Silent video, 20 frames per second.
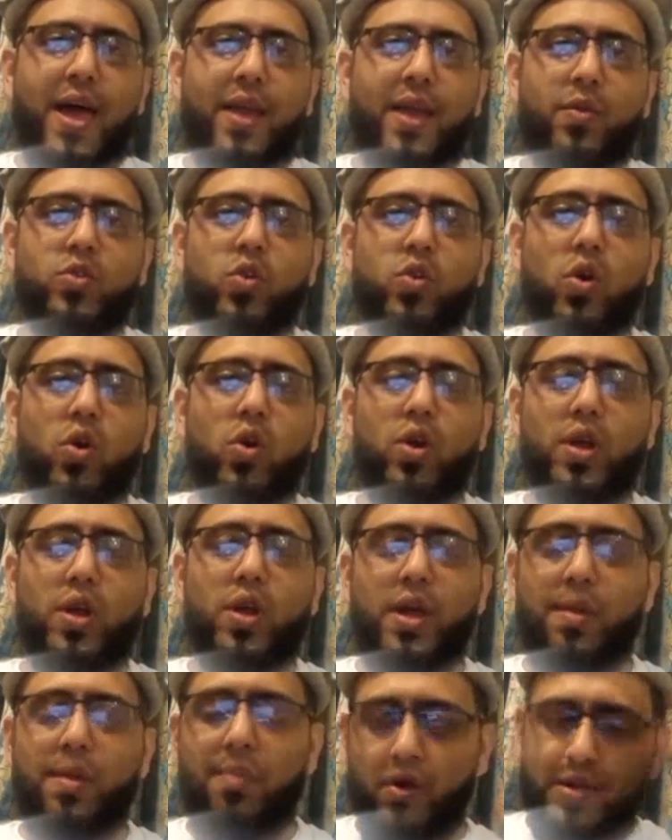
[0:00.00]
And you talk
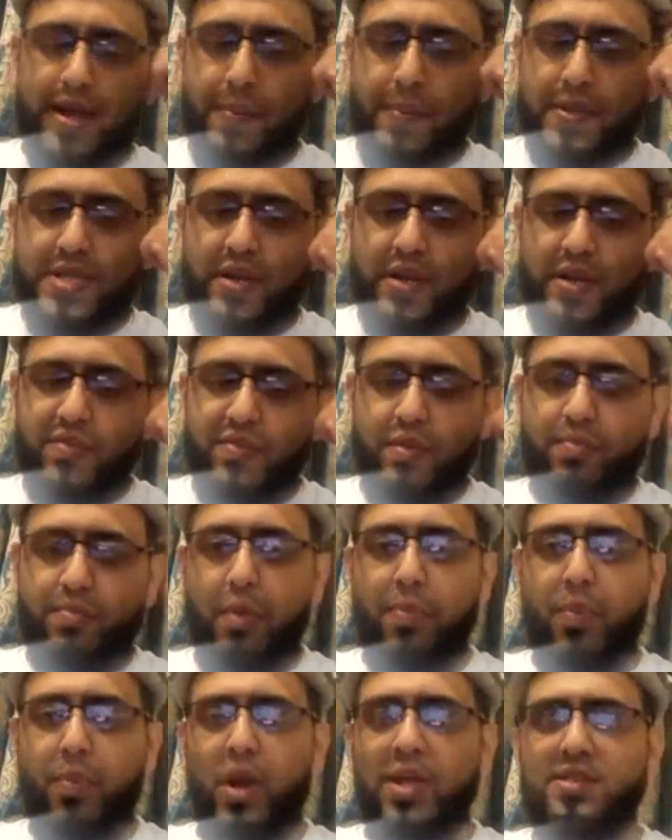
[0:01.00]
about 90% of
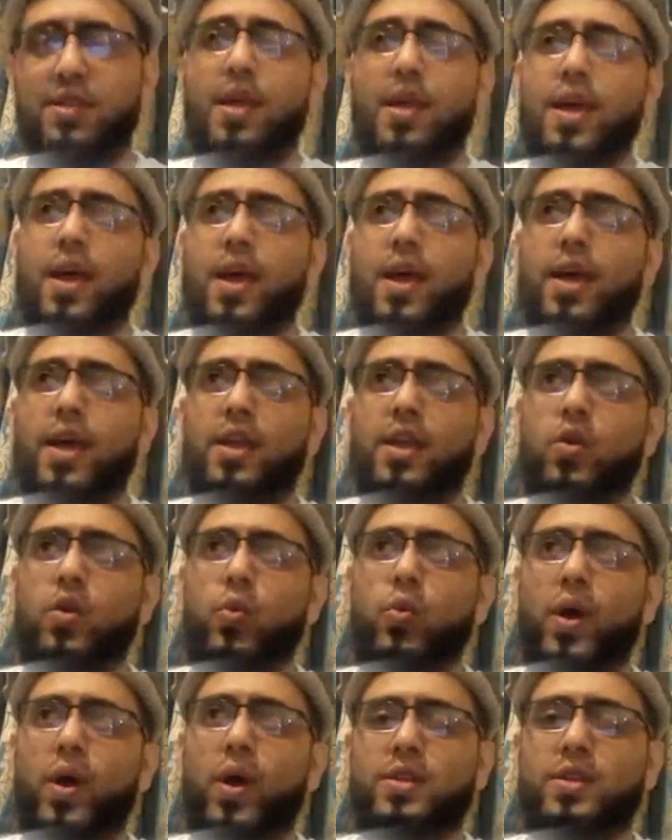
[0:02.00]
the population,
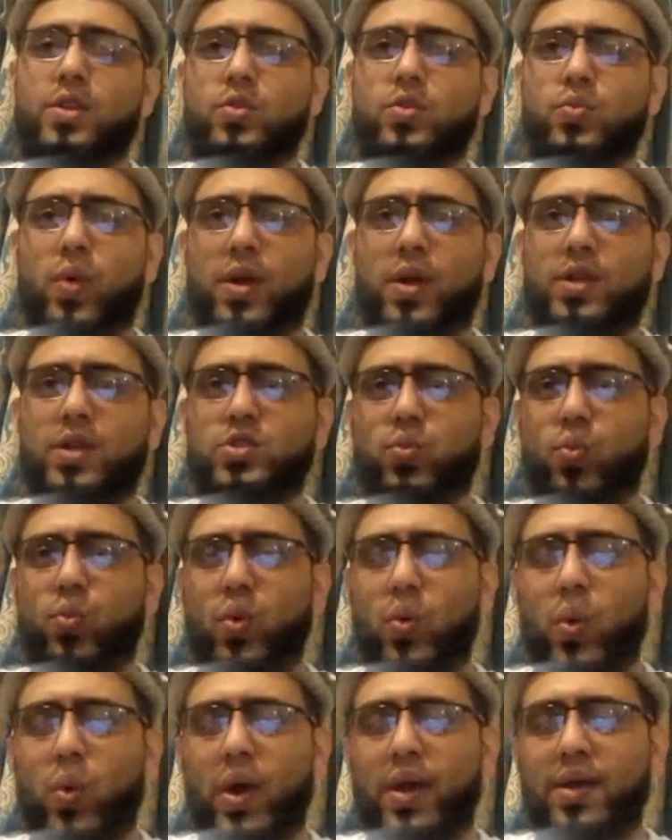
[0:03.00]

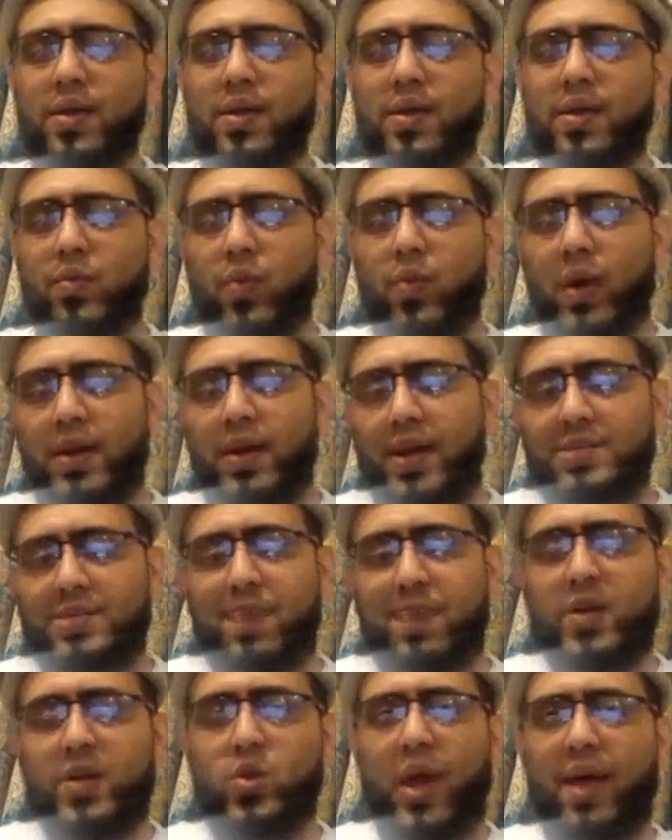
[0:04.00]
one
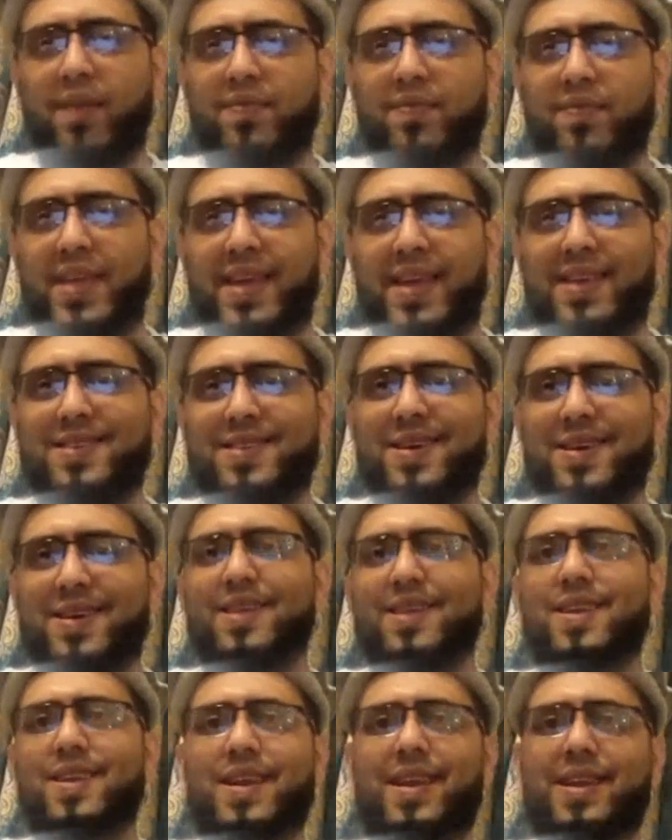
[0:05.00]
aspect you have the
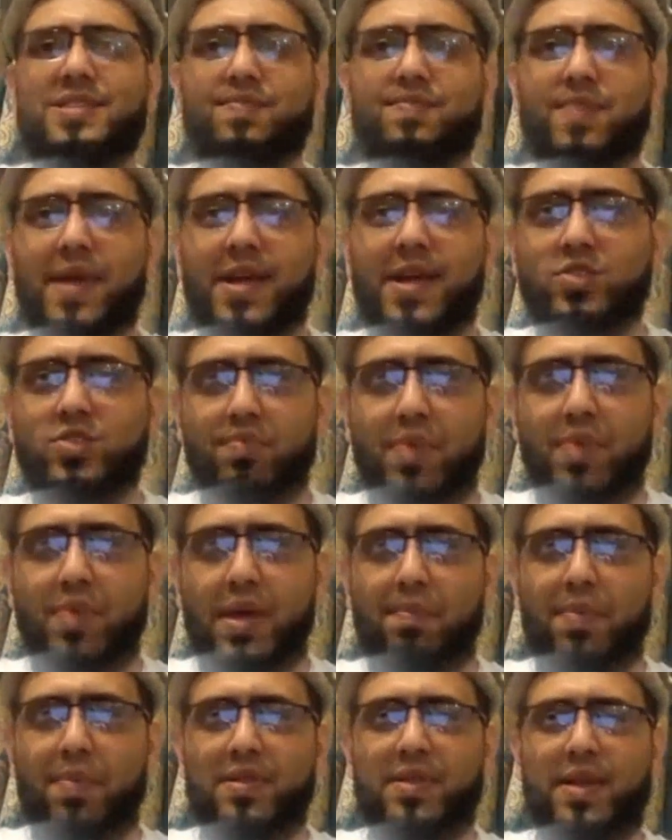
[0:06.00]
internally displaced, or
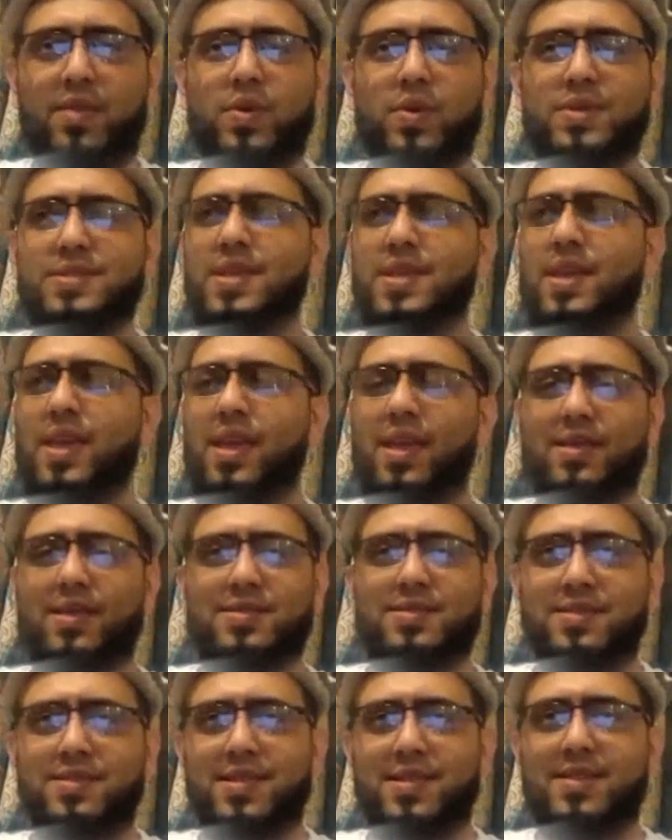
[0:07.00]
people that were seeking
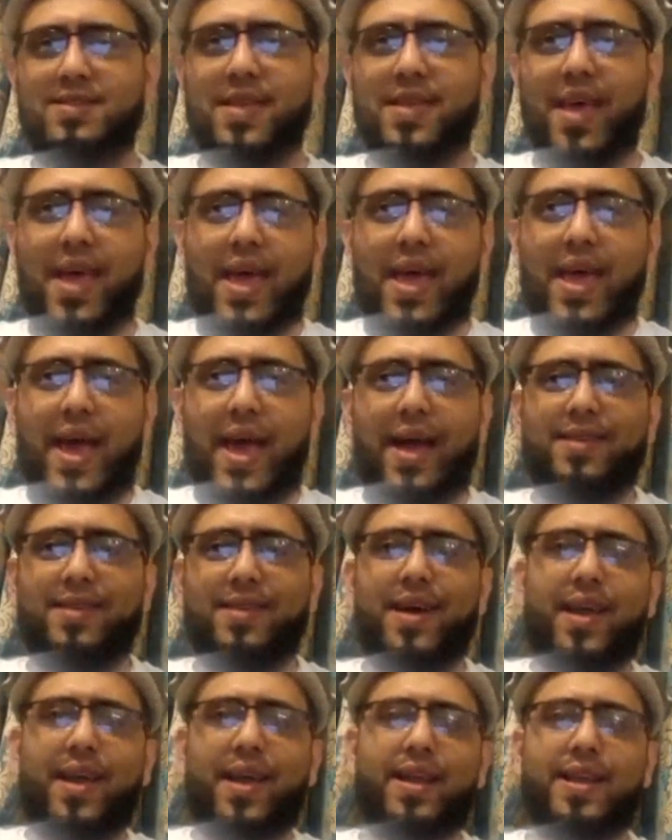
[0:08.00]
assistance
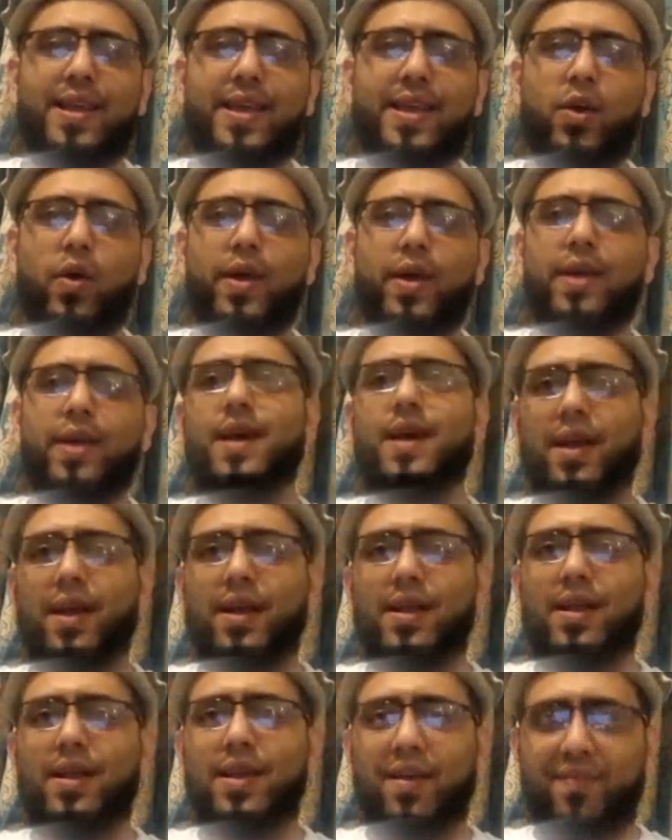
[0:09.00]
and directly or
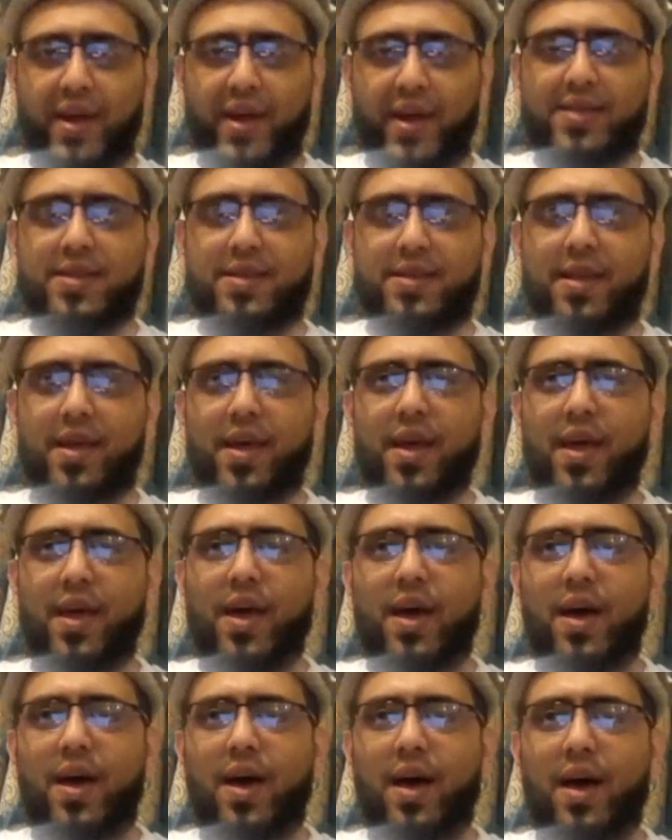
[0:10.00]
indirectly affected
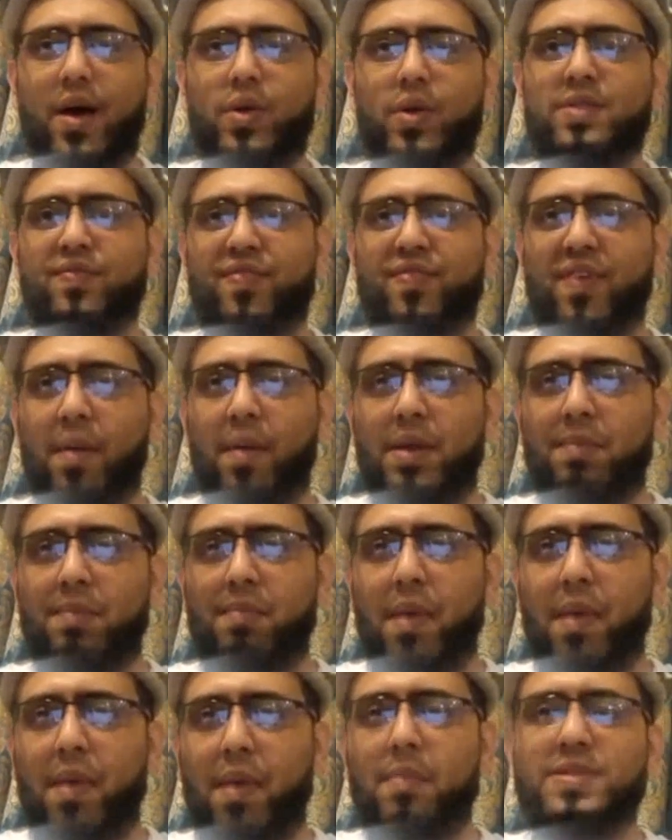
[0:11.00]
with
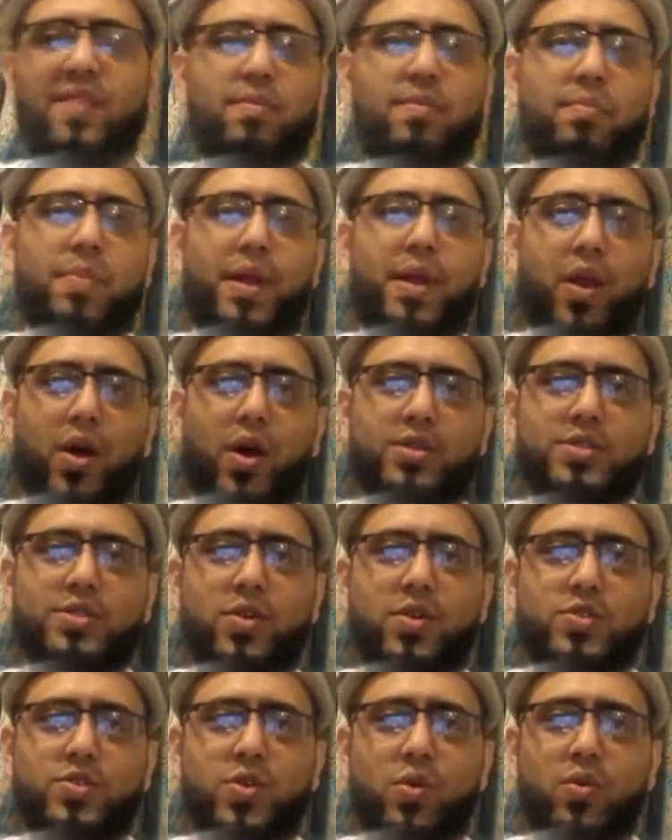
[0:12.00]
family members having been
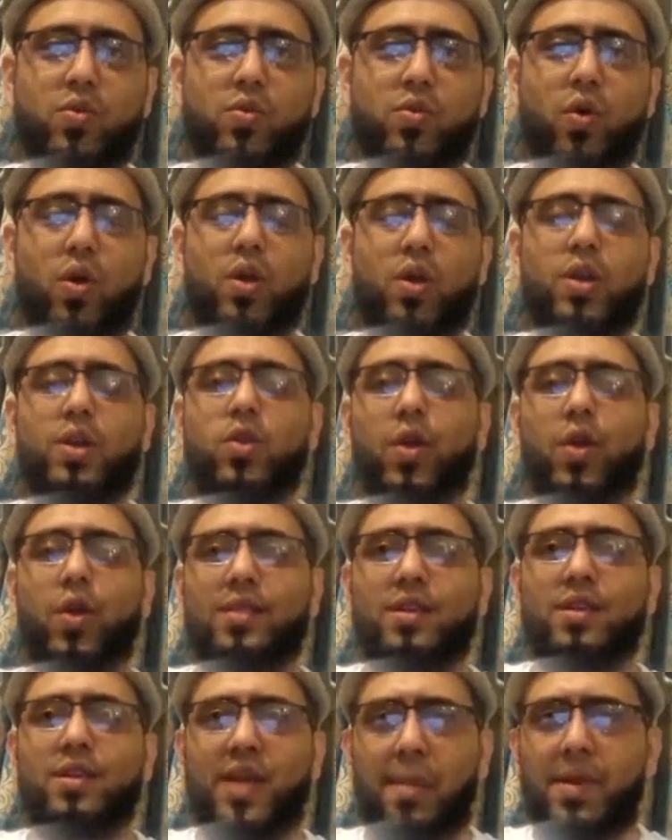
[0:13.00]
lost or so-called
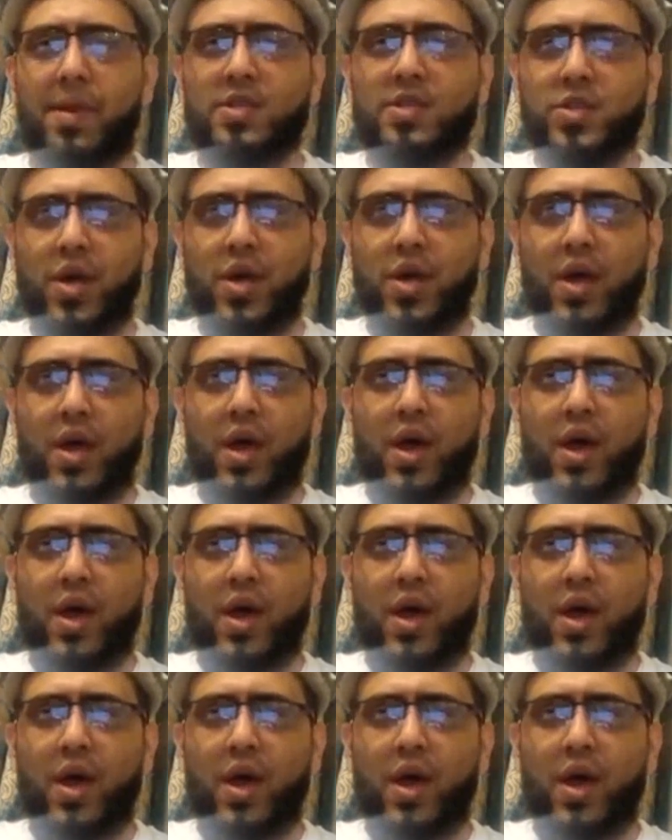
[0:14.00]
collateral damage